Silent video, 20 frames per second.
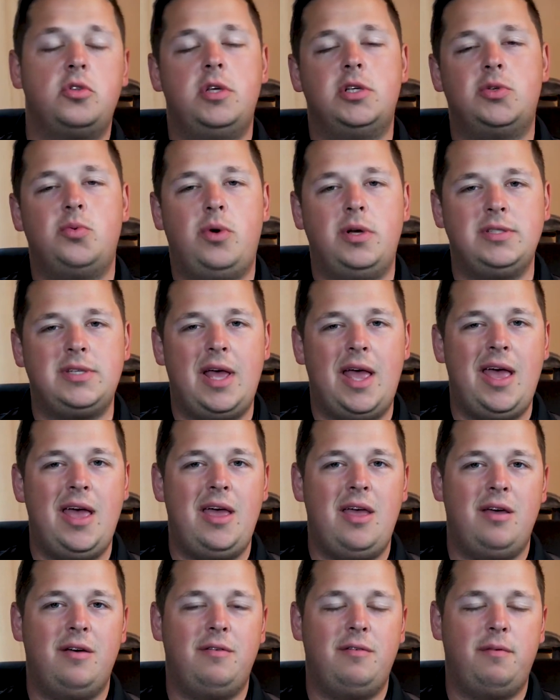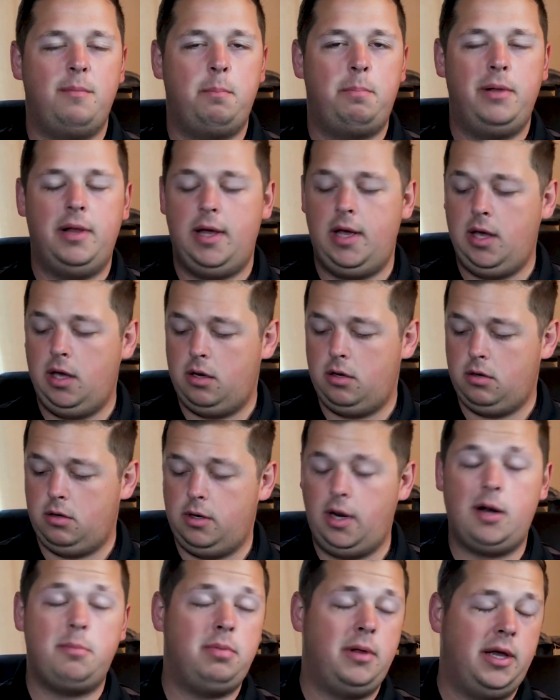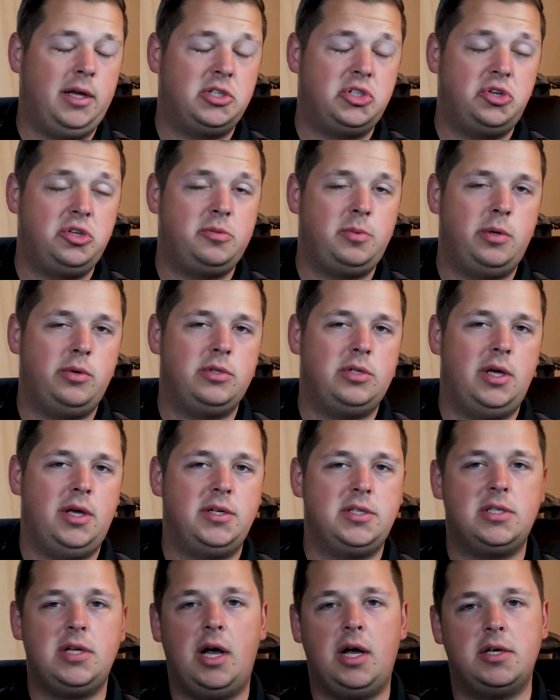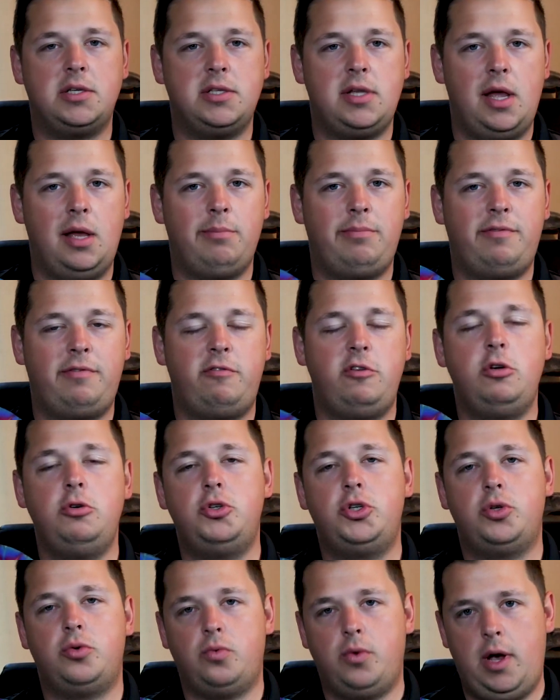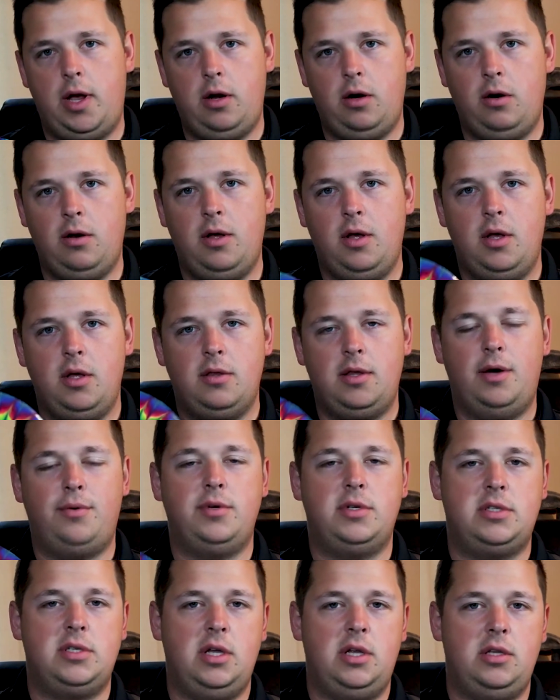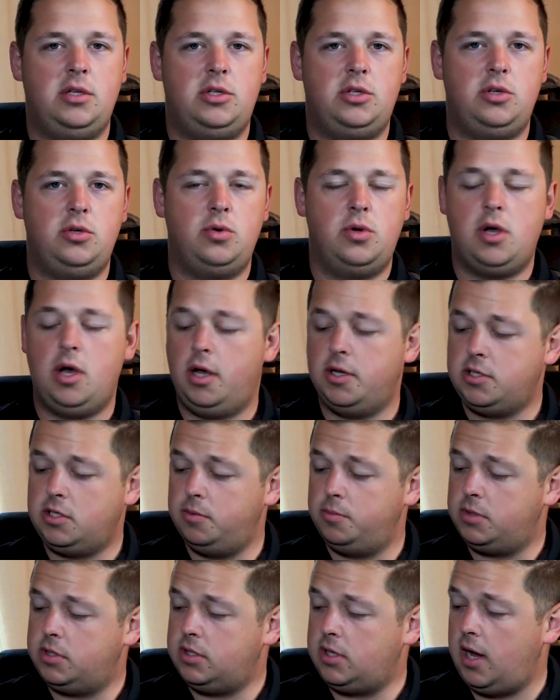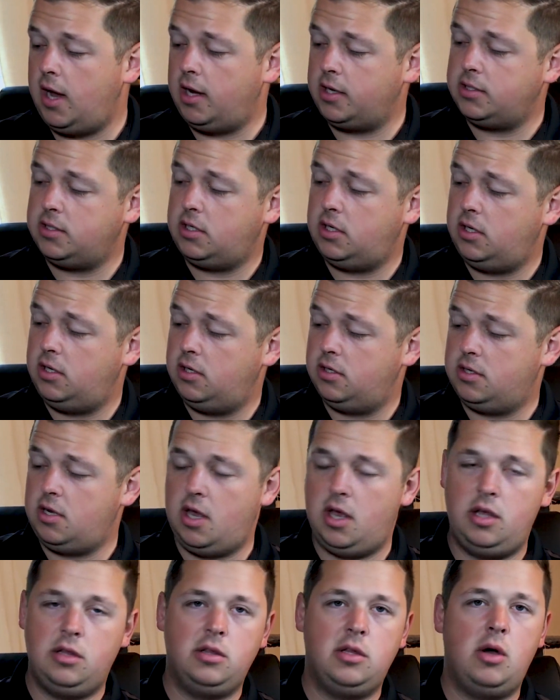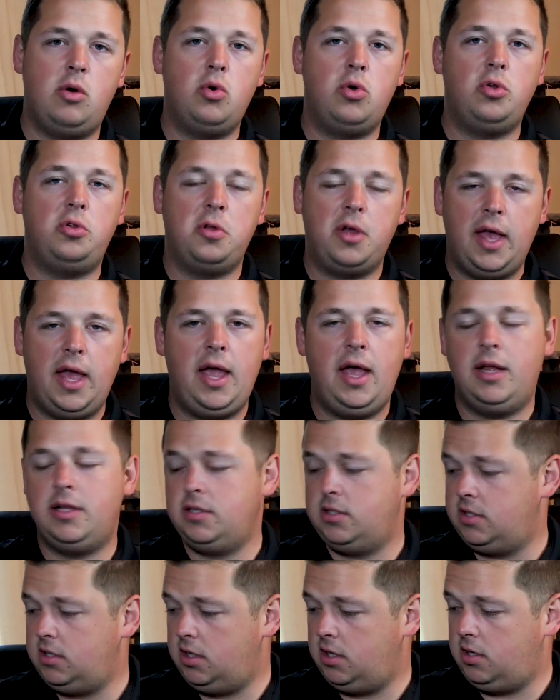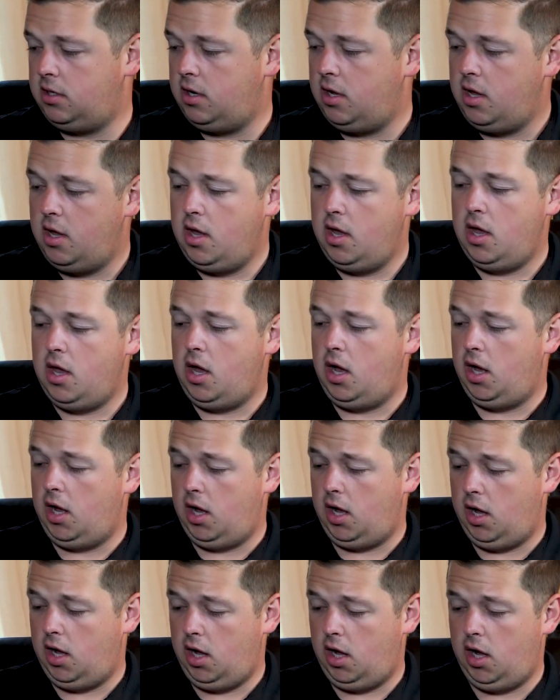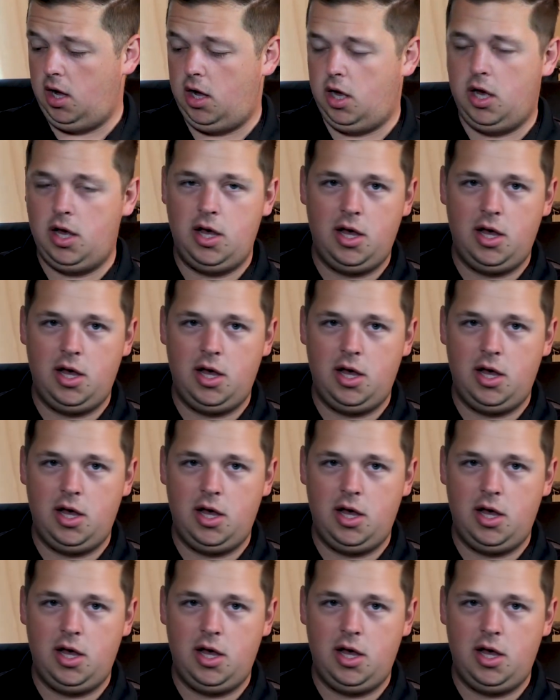this was a blank, or not a blank, excuse me, it was a stock stamp Fusion Raider that was sent to KustomStaxx. He is a local Kansan. Yeah,